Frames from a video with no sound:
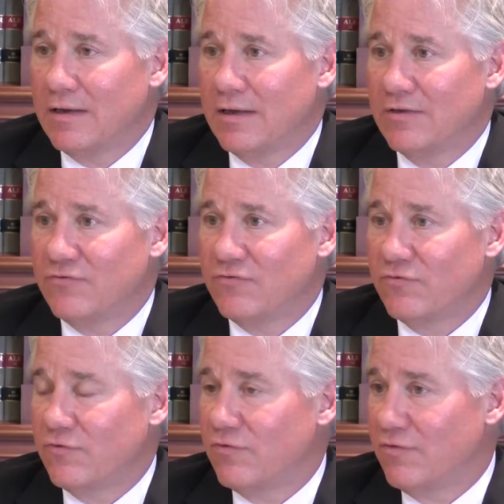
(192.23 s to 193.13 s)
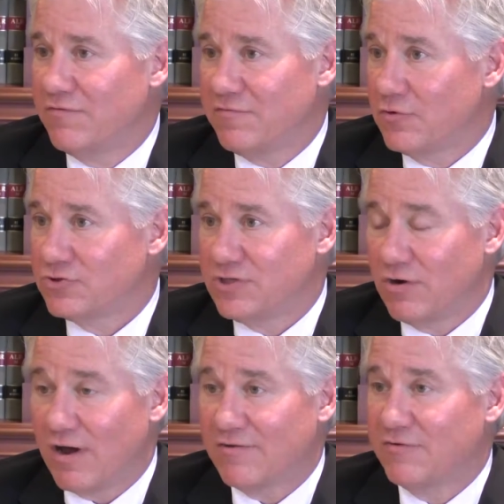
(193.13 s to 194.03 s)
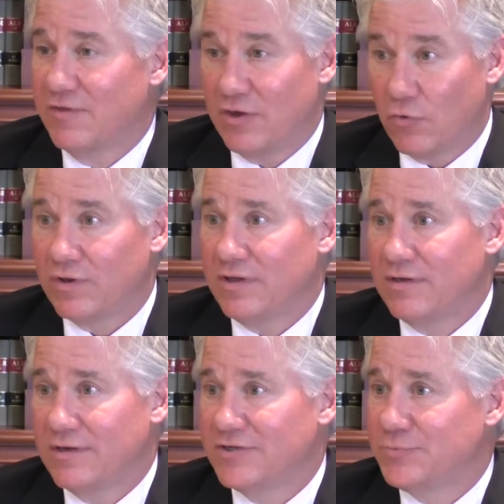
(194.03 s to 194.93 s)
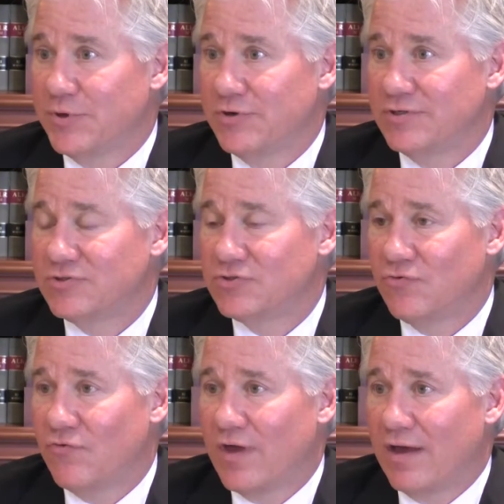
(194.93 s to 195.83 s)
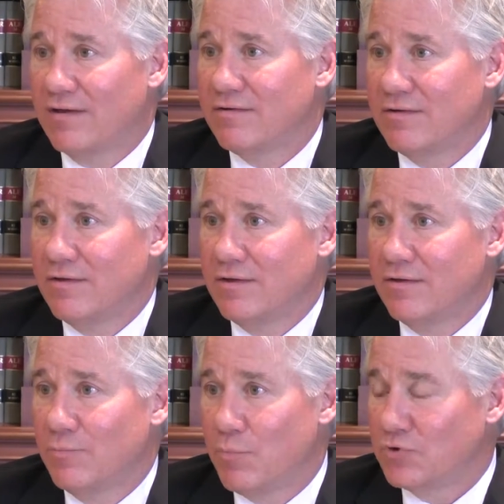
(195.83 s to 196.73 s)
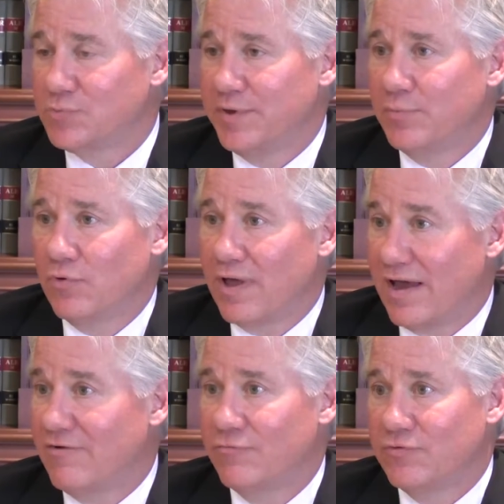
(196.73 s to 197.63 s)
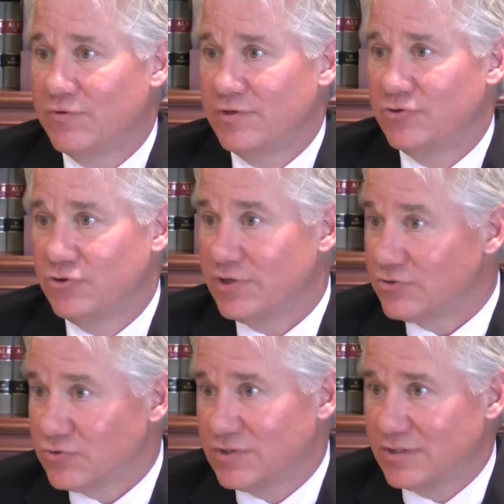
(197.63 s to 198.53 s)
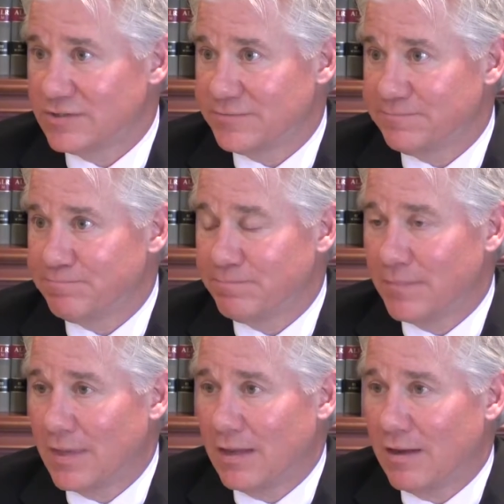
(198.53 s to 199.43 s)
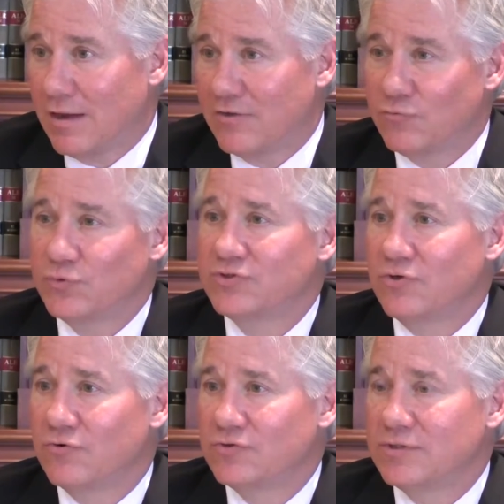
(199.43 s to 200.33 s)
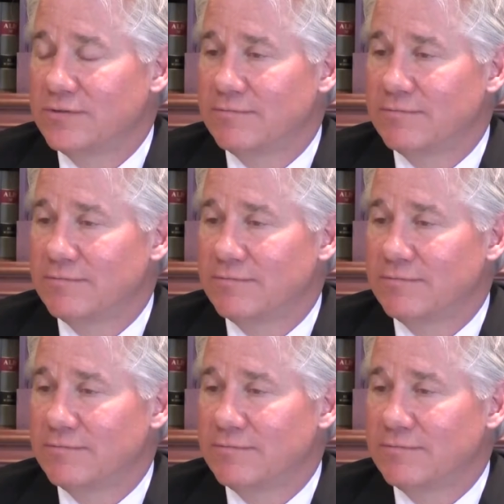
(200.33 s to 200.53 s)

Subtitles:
It's the first and often the only experience that most people have with the judicial system. As a result,